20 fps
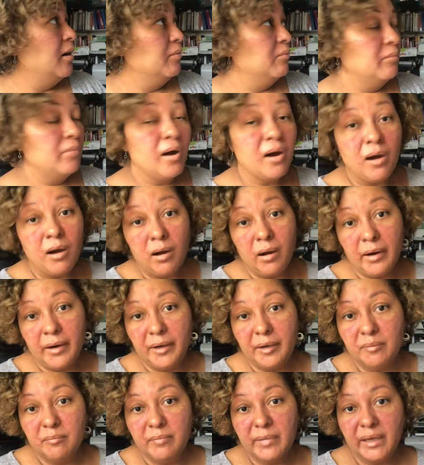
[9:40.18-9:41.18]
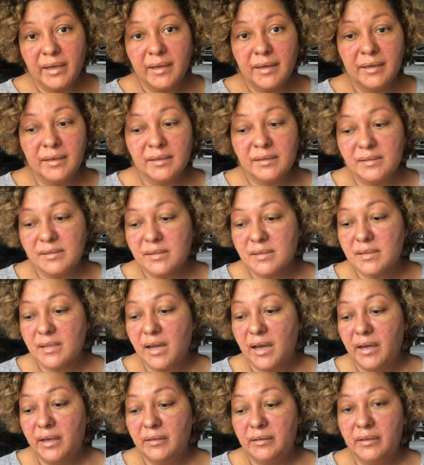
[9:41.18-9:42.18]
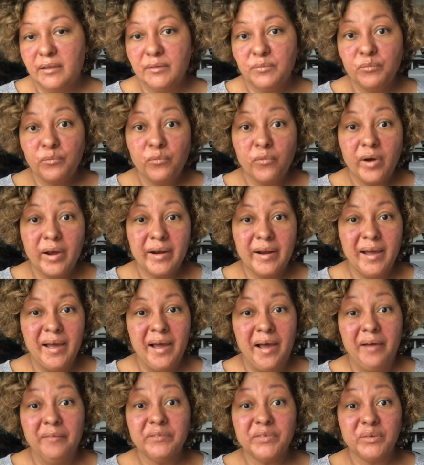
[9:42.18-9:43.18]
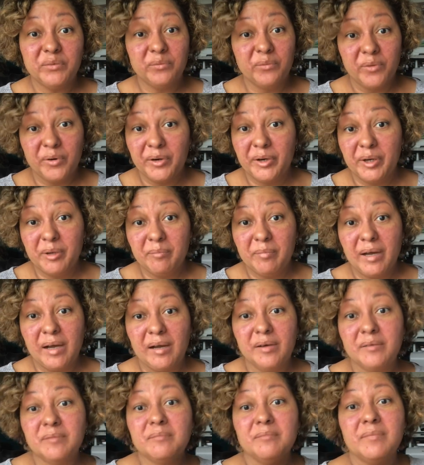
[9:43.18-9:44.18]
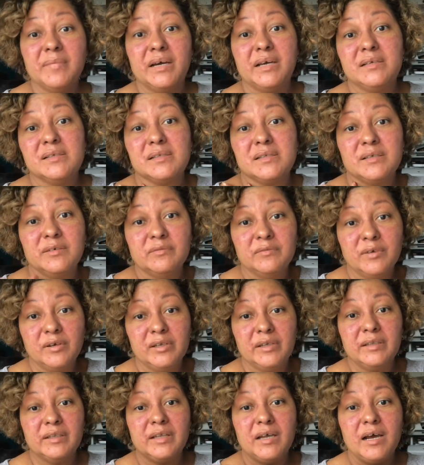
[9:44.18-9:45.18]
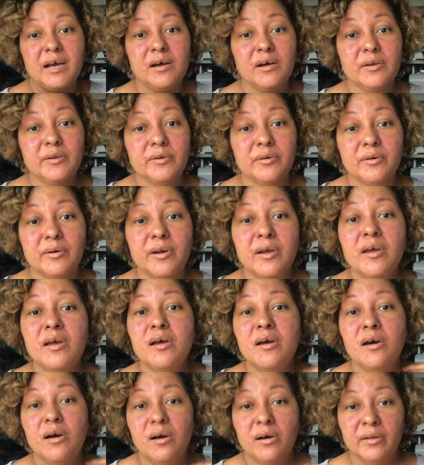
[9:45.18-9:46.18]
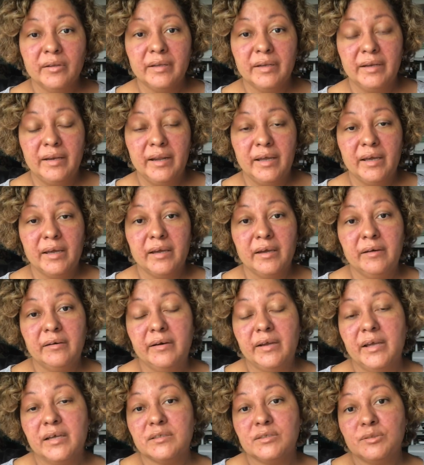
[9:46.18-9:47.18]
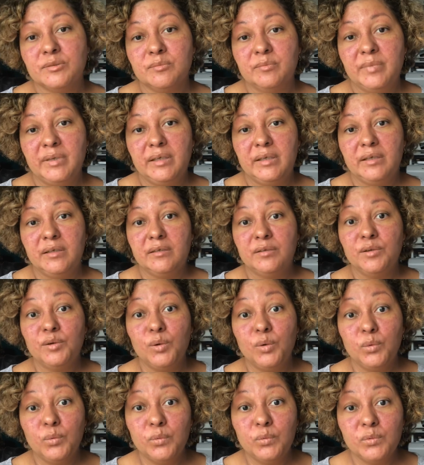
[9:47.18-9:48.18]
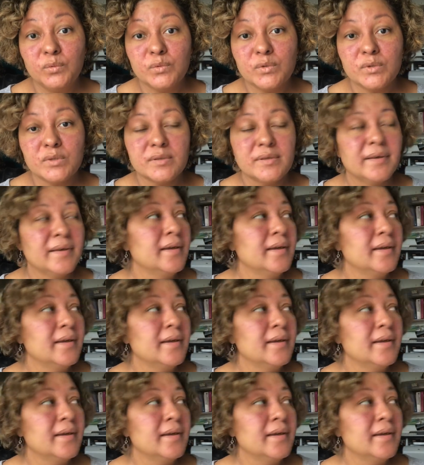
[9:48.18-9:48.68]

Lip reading: part, because I didn't want to have to worry about my stuff falling down or on the neck area to be loose.